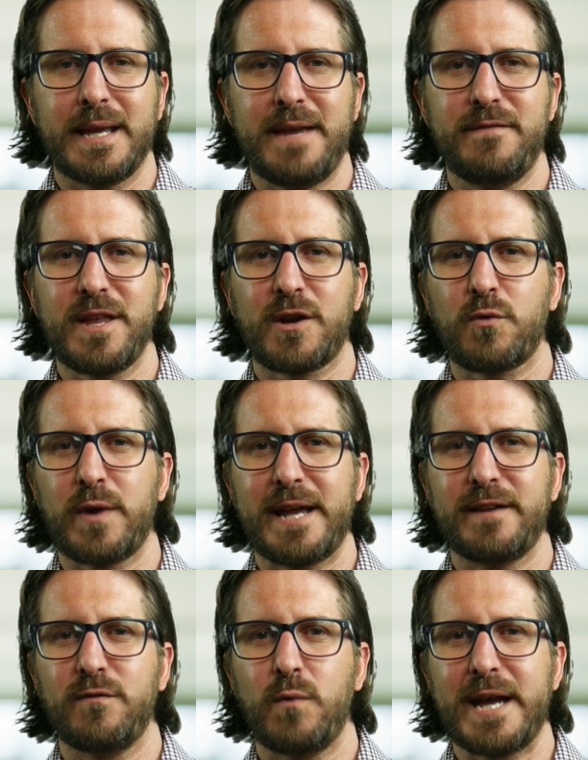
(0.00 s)
Even the
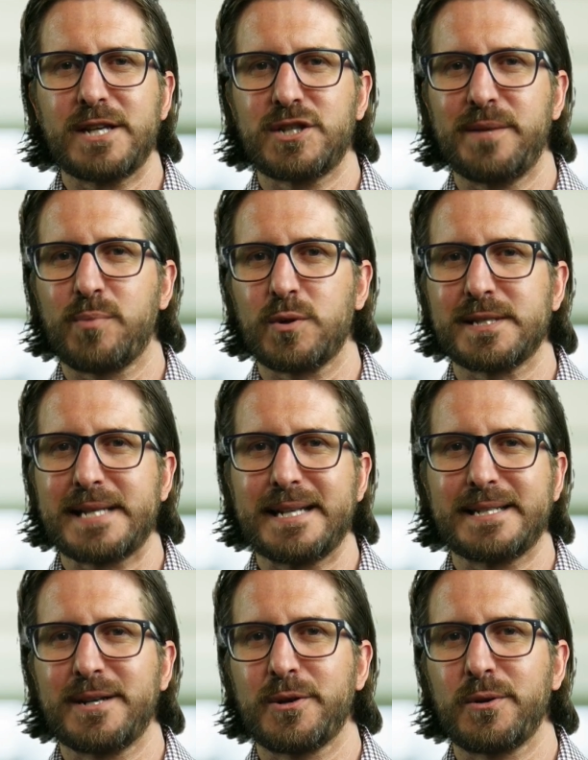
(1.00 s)
creative ways she
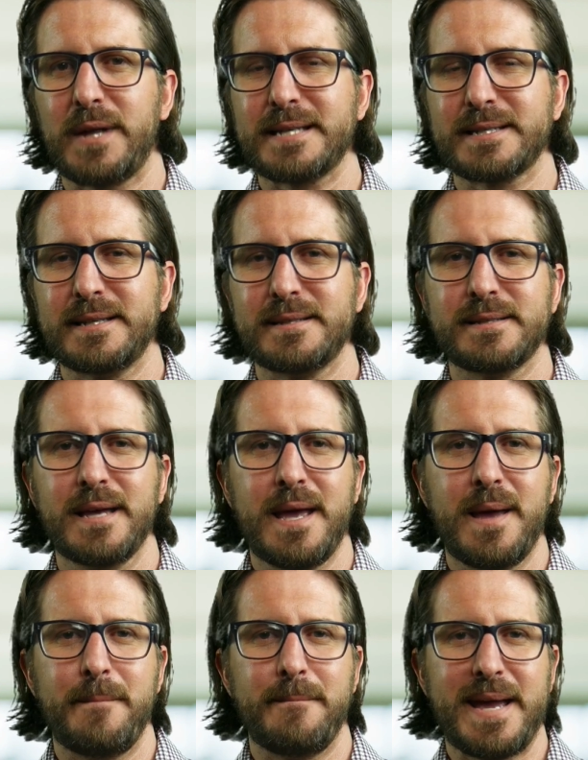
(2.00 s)
presented her lessons
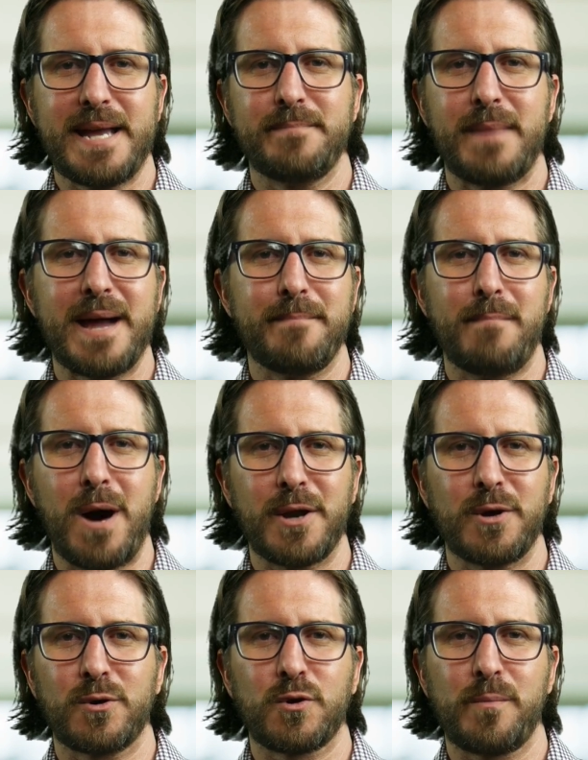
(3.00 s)
made my
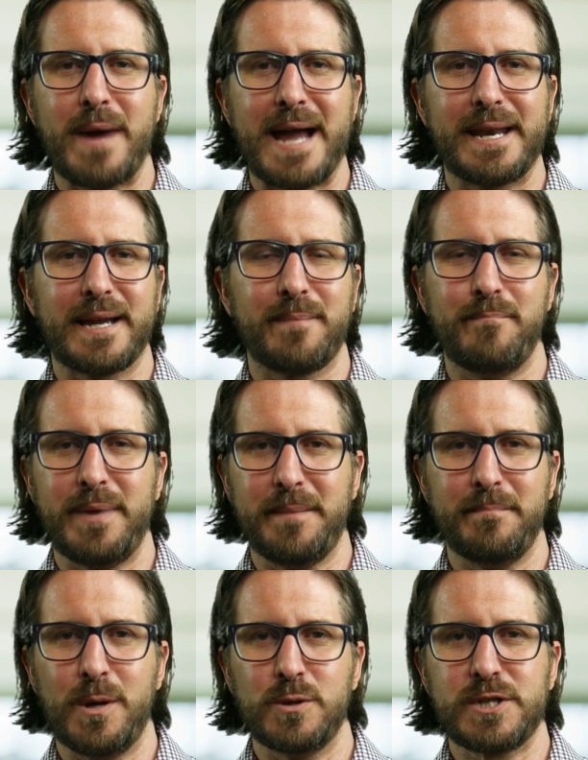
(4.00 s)
monochromatic,
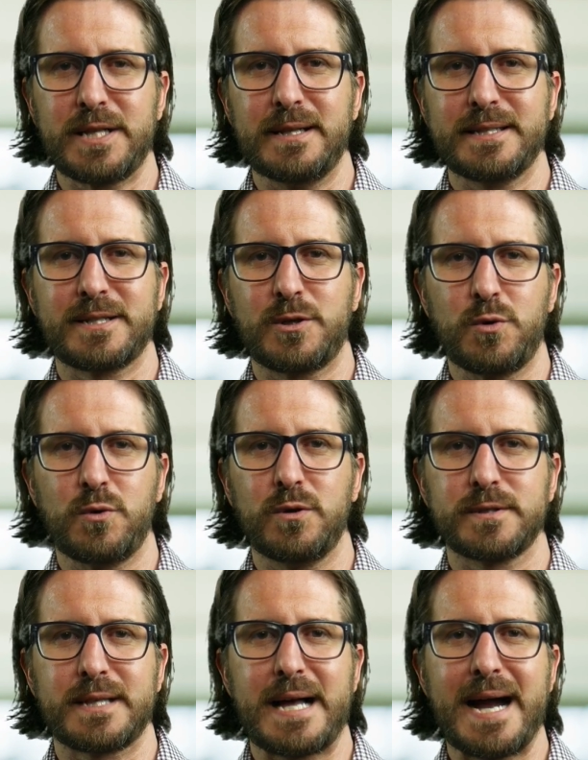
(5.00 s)
Bitmoji-less
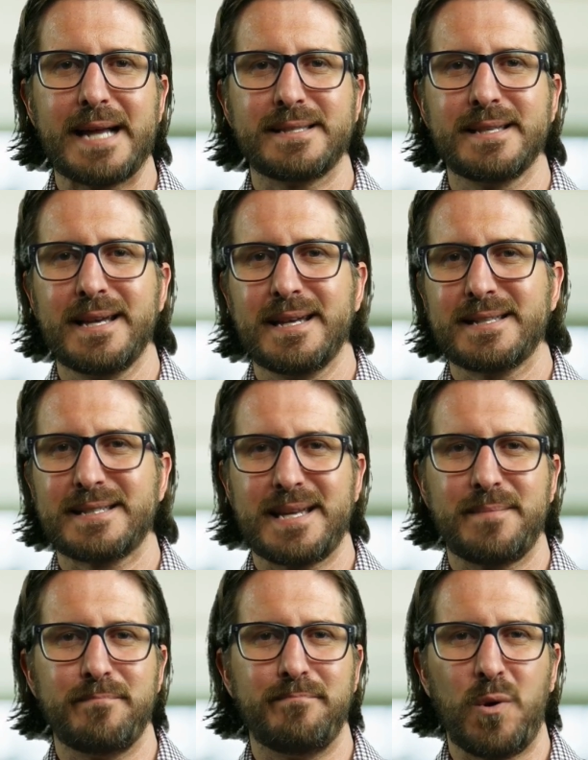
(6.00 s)
Google Slides
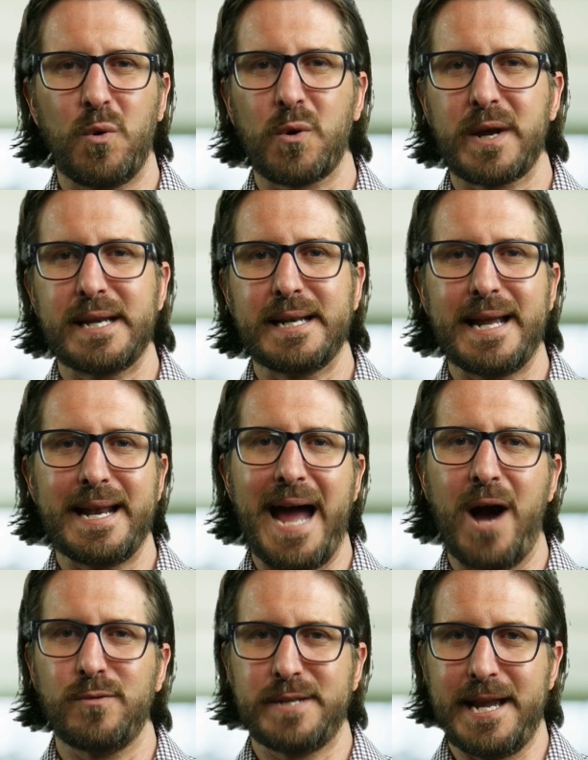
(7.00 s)
seem boring and
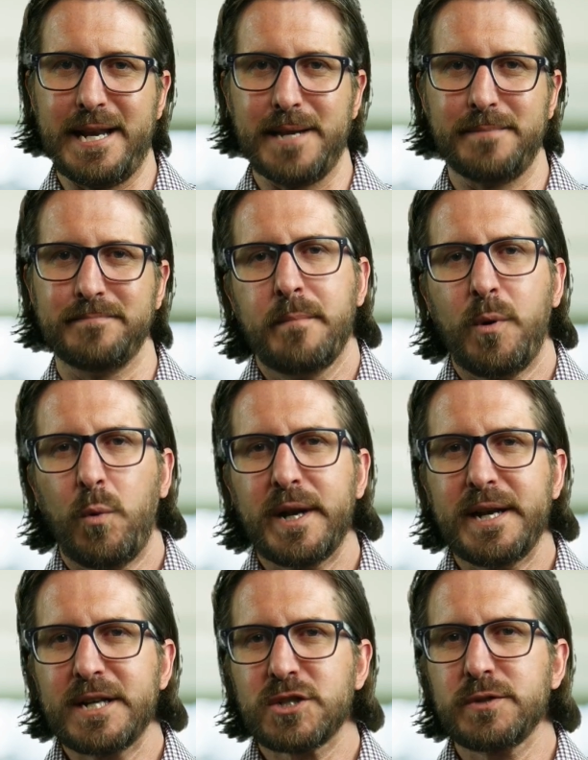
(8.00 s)
outdated. But what
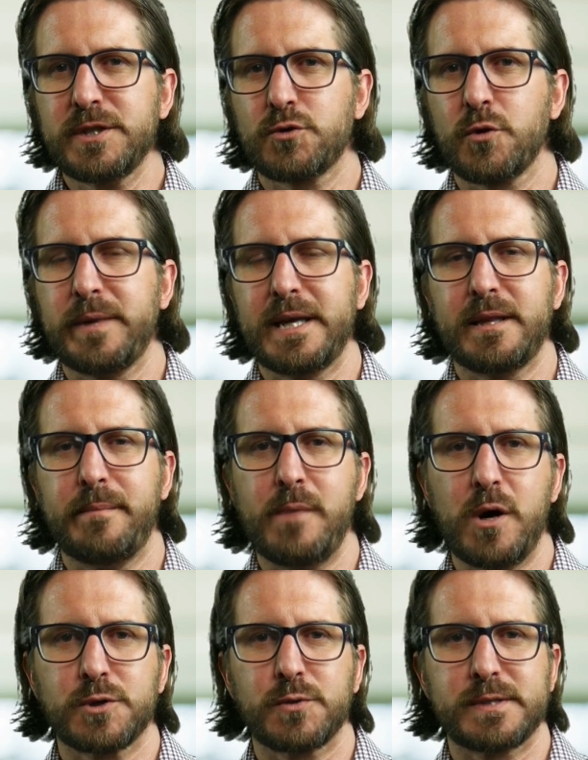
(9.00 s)
initially drew me in the
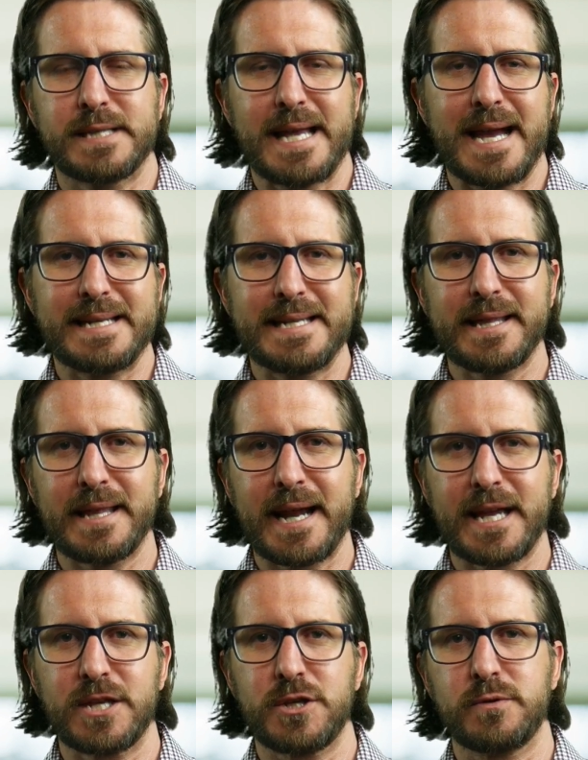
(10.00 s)
most was the idea that I
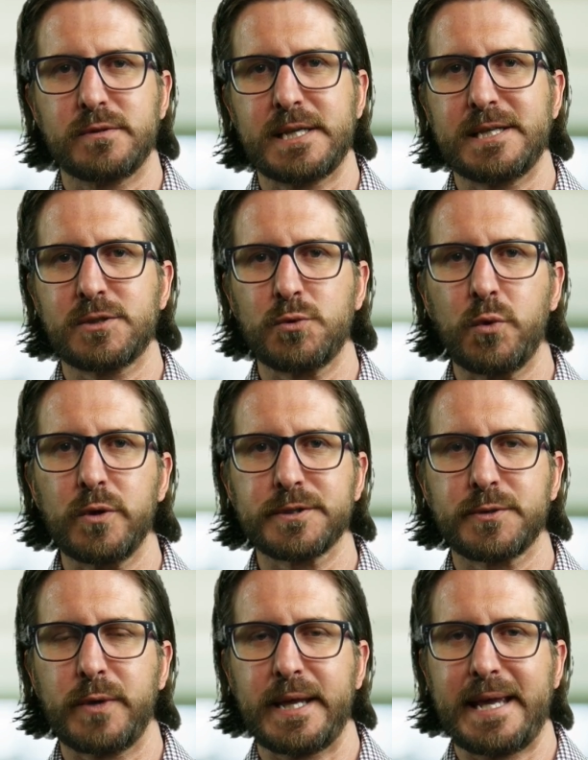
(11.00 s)
could use these tools
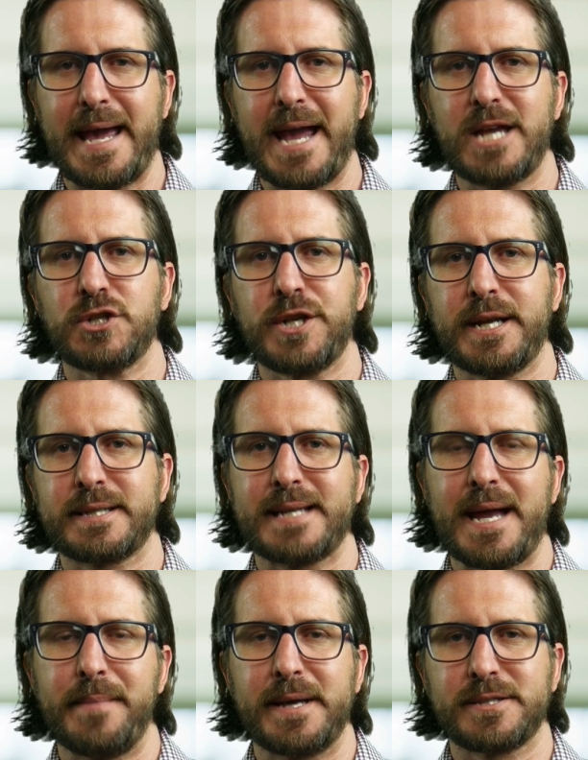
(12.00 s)
to engage and
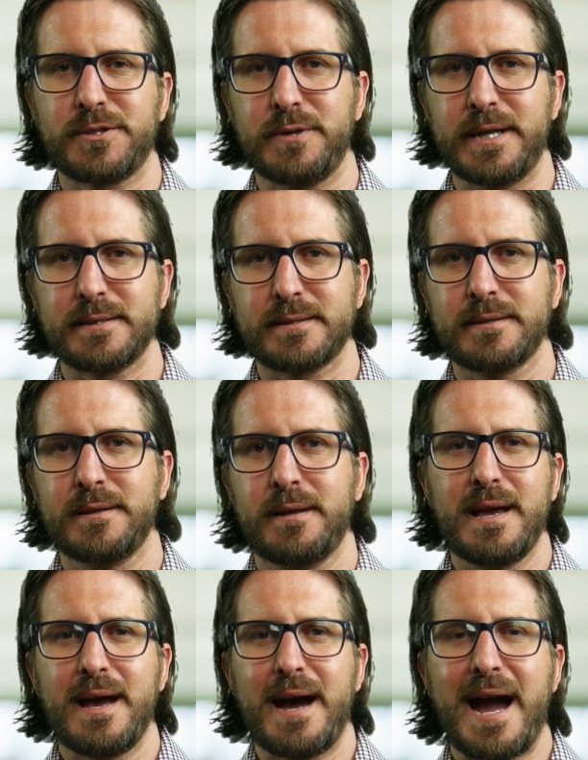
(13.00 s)
excite my students.
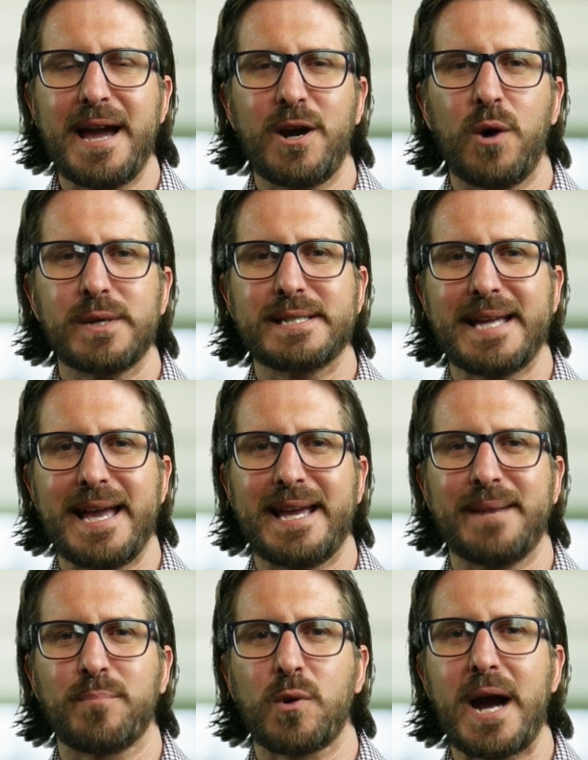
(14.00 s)
I had always
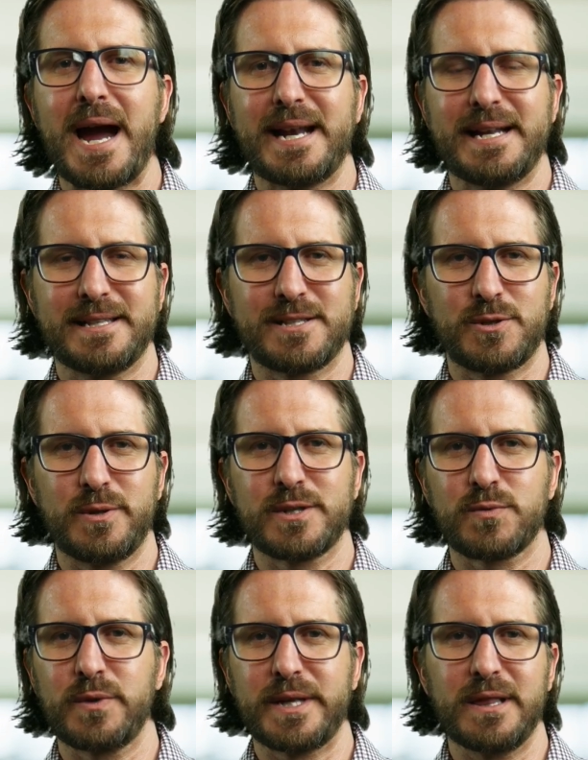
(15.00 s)
taken pride in
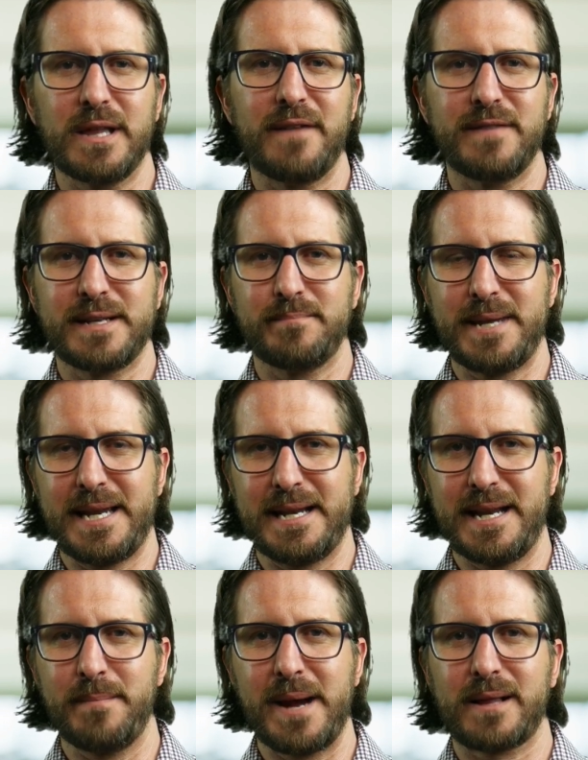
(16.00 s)
students really loving
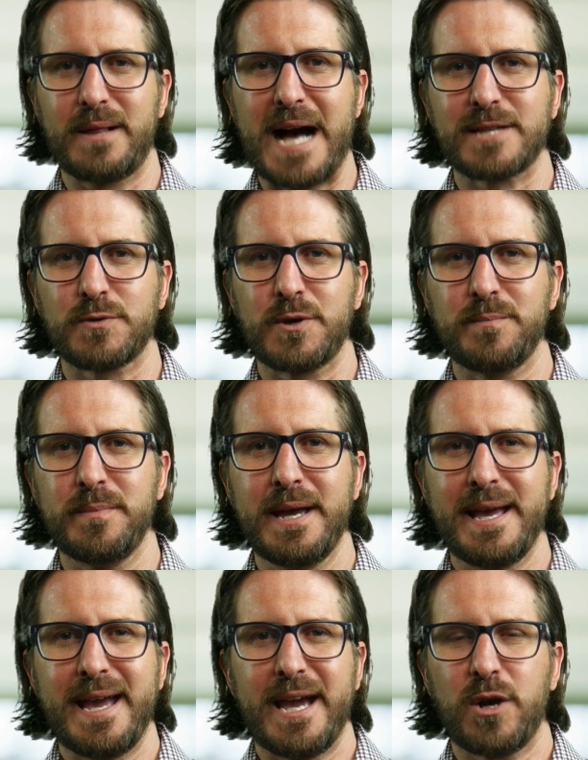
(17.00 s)
being in my classroom,
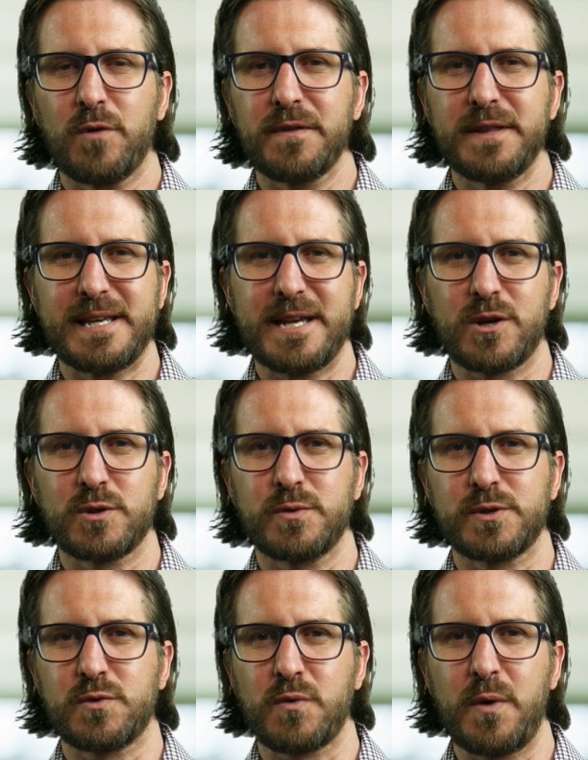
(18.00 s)
and over the years
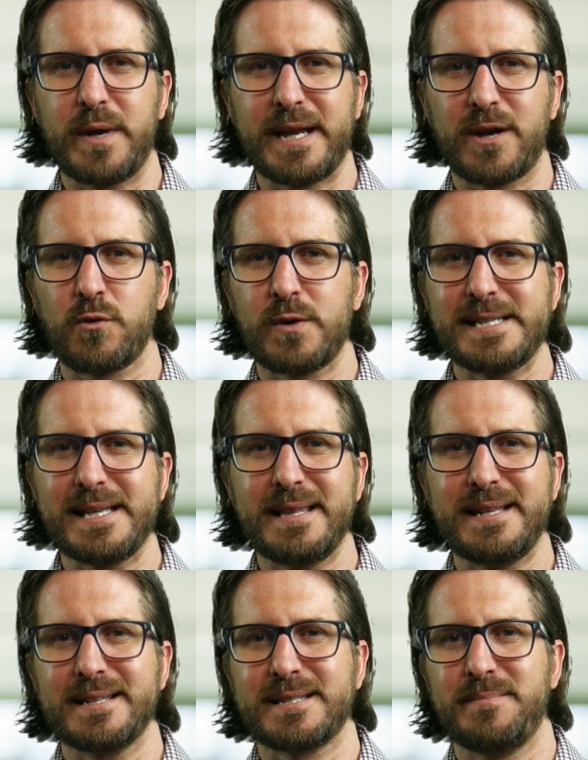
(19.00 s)
was growing
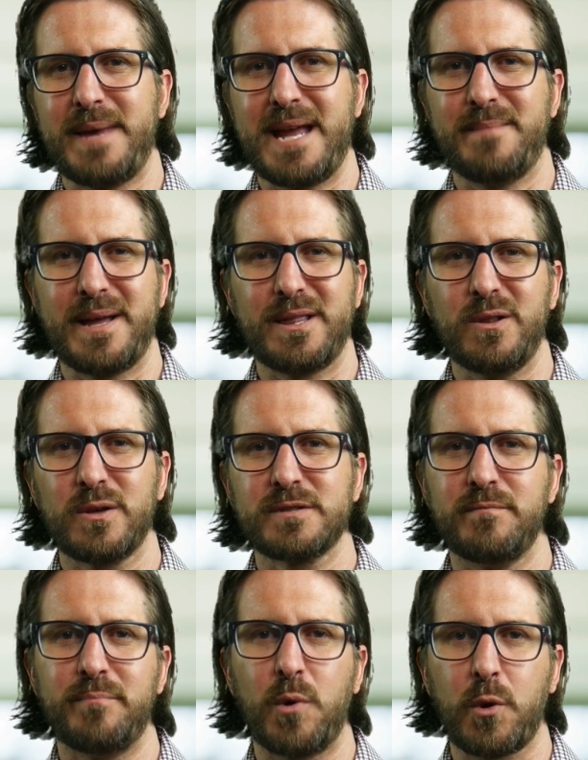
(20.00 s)
increasingly dismayed by the looks
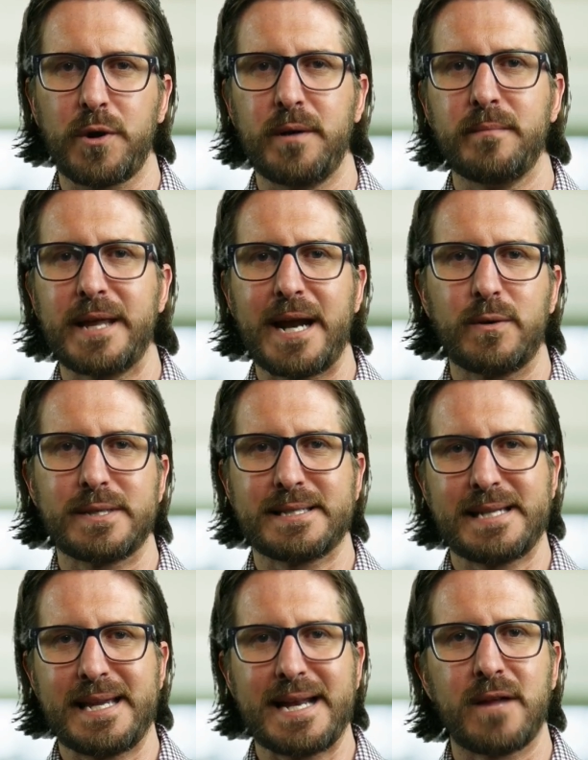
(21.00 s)
of boredom that I was
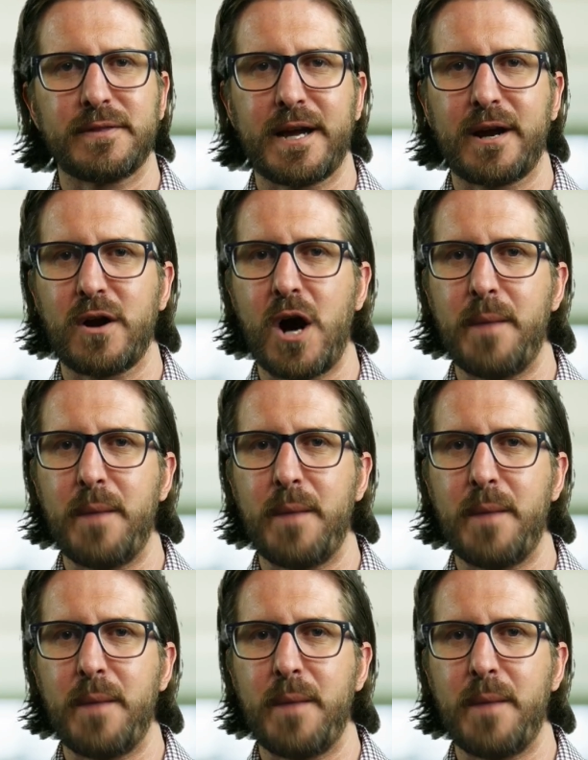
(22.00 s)
seeing out there